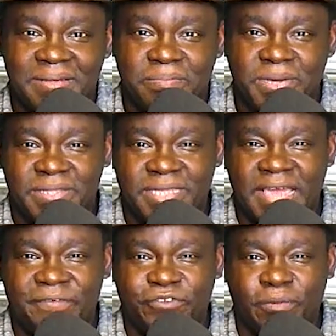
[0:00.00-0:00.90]
But then
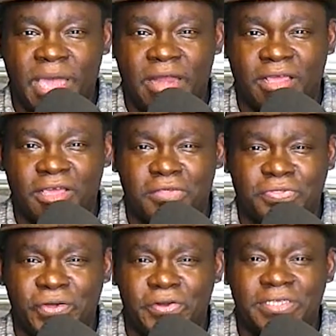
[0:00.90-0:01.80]
after about a
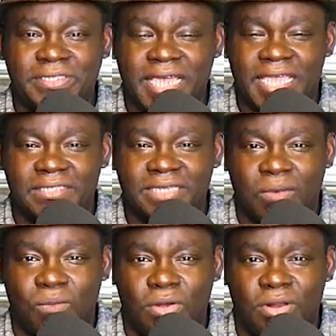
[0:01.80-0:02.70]
good 30 seconds,
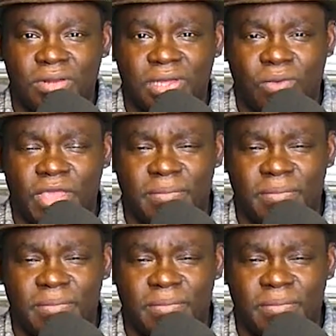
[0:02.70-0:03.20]
I wonder, like, wait a